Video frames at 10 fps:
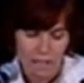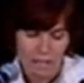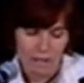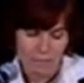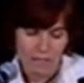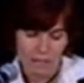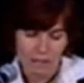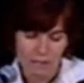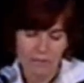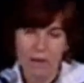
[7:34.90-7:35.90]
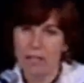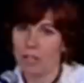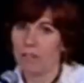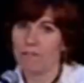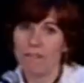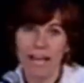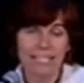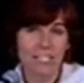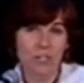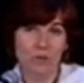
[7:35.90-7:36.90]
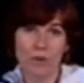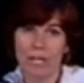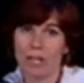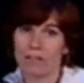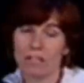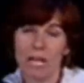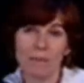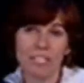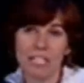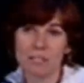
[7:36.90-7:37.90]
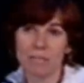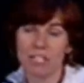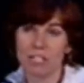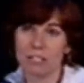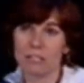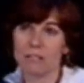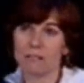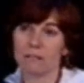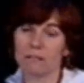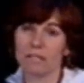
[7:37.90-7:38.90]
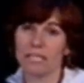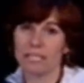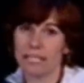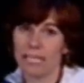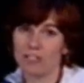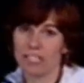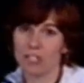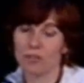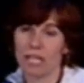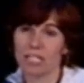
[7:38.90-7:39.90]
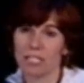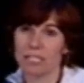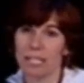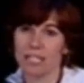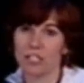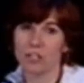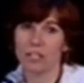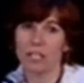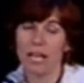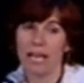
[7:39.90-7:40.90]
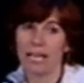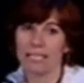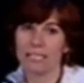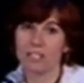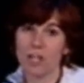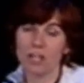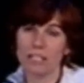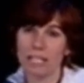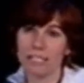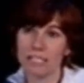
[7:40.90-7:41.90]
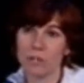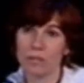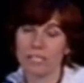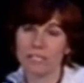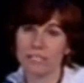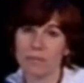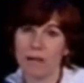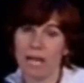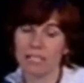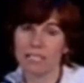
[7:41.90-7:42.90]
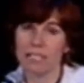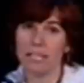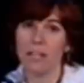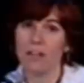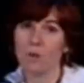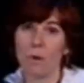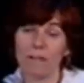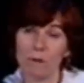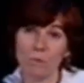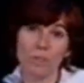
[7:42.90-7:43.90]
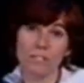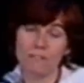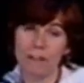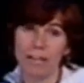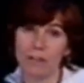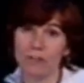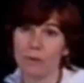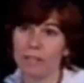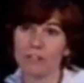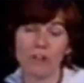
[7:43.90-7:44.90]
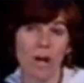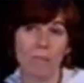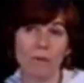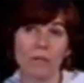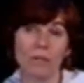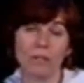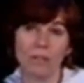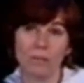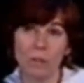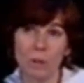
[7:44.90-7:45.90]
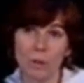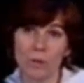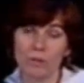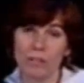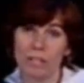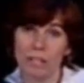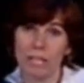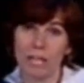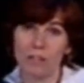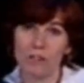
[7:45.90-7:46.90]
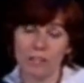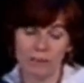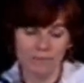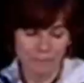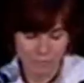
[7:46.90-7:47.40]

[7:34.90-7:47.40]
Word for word: Um, the fastest growing area of climate change emissions is in the energy extraction sector, and as tar sands increases capacity, they're one of the worst offenders. They're in the top polluters in the country.